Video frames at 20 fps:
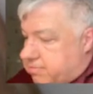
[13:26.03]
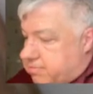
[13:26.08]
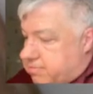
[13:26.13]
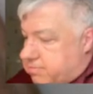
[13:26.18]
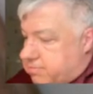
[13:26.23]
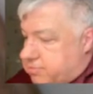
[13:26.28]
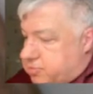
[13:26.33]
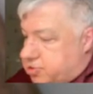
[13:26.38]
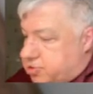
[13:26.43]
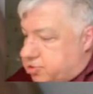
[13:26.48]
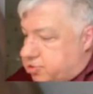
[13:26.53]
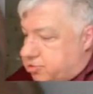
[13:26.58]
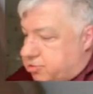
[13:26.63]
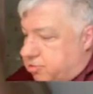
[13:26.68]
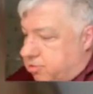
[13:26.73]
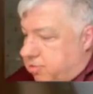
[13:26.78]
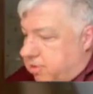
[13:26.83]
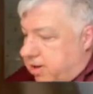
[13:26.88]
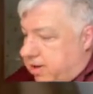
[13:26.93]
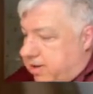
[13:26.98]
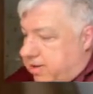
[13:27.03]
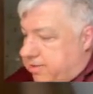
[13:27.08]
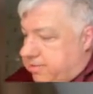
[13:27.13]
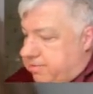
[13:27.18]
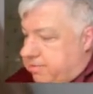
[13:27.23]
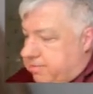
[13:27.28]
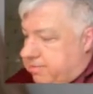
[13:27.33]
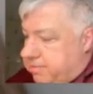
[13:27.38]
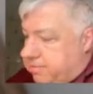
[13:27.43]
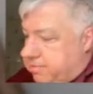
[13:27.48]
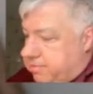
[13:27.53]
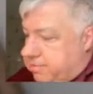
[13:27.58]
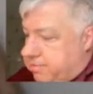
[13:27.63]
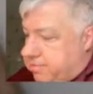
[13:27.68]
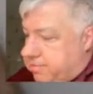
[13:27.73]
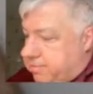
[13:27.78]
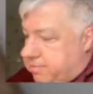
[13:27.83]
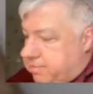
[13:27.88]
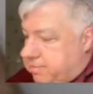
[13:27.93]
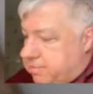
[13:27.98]
2, 1,
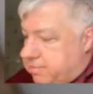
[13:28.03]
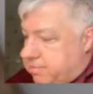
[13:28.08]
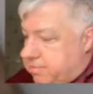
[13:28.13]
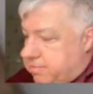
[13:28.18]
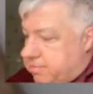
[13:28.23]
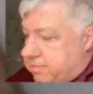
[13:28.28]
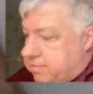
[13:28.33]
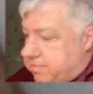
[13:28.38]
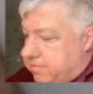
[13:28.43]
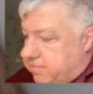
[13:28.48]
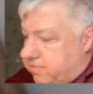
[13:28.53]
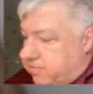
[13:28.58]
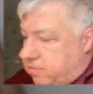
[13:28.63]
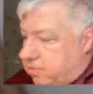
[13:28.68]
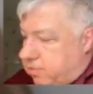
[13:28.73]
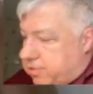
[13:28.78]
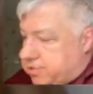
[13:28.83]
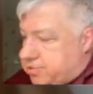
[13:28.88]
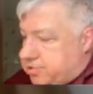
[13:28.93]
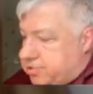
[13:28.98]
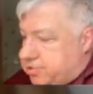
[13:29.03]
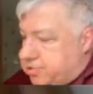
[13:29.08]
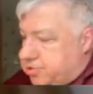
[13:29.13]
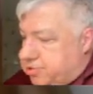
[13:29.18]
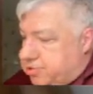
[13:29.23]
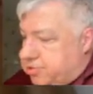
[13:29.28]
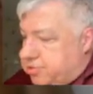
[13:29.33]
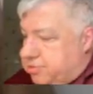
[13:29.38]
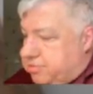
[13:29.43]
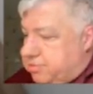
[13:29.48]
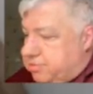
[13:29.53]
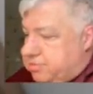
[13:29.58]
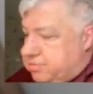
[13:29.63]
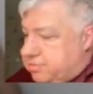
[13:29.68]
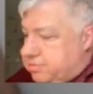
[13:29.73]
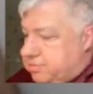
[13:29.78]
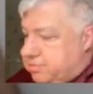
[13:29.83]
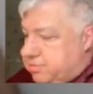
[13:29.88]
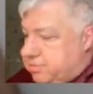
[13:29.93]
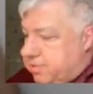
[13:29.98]
4, 2,
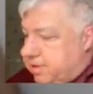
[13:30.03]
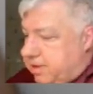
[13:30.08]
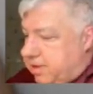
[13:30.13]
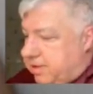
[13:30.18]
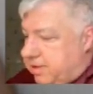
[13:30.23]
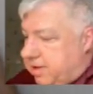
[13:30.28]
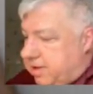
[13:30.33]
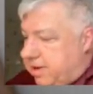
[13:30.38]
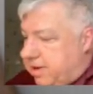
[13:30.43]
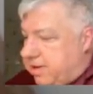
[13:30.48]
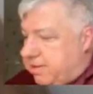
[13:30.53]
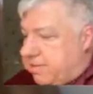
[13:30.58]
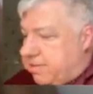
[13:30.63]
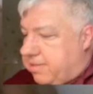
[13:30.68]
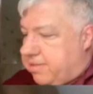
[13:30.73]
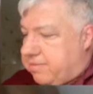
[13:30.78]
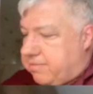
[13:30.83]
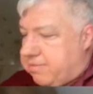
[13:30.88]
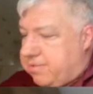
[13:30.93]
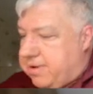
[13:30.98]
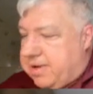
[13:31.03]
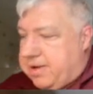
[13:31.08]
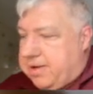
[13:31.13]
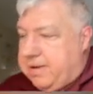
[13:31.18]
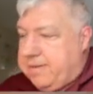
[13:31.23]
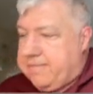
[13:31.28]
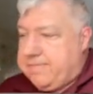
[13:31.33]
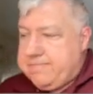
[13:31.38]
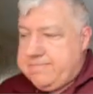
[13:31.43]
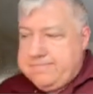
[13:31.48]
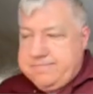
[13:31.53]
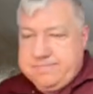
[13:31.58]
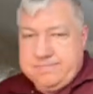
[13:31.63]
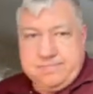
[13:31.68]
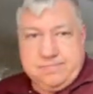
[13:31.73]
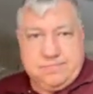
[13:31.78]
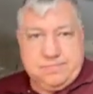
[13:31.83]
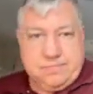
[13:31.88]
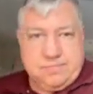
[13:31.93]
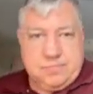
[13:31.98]
and 8, 3.
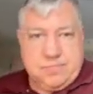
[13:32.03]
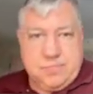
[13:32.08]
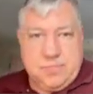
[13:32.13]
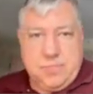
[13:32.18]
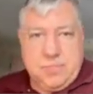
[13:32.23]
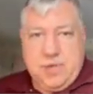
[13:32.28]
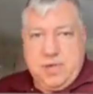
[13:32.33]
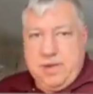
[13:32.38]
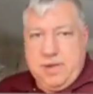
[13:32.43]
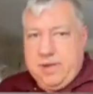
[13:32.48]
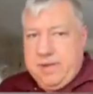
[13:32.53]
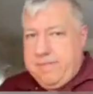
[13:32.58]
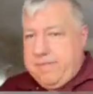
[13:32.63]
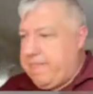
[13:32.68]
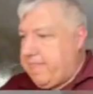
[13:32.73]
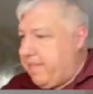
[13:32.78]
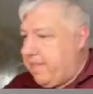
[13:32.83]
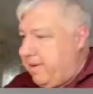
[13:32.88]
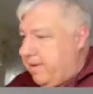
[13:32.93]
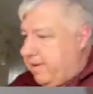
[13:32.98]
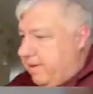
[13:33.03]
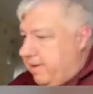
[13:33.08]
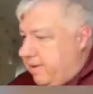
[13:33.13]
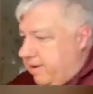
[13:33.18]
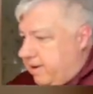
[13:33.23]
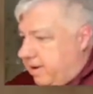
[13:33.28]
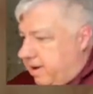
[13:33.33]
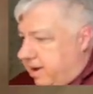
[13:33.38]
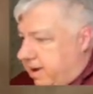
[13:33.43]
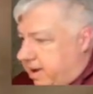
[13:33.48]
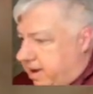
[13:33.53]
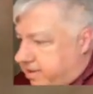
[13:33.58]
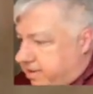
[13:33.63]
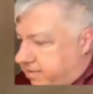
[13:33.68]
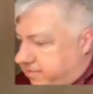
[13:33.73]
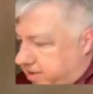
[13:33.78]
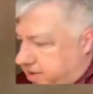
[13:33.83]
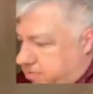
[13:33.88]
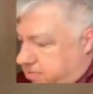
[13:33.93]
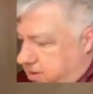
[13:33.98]
Okay. And if
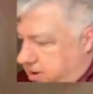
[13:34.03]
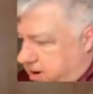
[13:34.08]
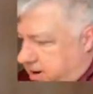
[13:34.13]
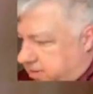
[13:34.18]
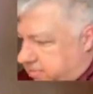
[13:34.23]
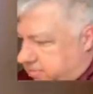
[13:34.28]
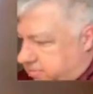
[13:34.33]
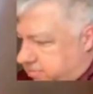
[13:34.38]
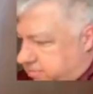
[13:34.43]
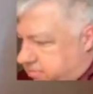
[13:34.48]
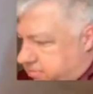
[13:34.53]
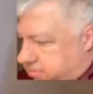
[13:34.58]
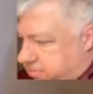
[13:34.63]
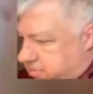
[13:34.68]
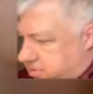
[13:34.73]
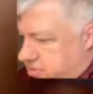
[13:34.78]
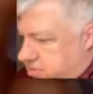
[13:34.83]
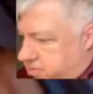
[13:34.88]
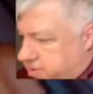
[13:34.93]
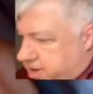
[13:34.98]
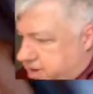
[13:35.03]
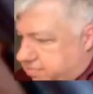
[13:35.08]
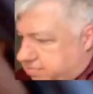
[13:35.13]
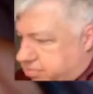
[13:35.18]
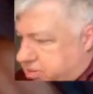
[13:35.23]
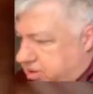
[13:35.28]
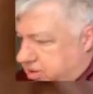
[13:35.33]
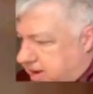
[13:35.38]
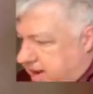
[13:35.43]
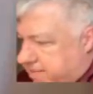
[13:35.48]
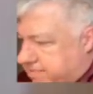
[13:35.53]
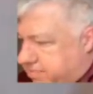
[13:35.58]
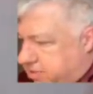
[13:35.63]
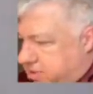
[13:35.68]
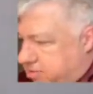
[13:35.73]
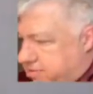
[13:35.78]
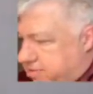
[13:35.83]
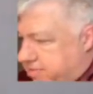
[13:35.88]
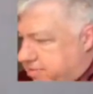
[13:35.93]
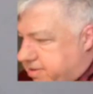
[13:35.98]
we want, we could plot
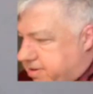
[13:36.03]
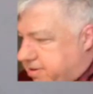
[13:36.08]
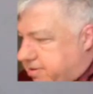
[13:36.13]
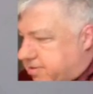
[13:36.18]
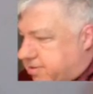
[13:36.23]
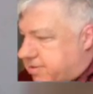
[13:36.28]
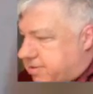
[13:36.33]
both of these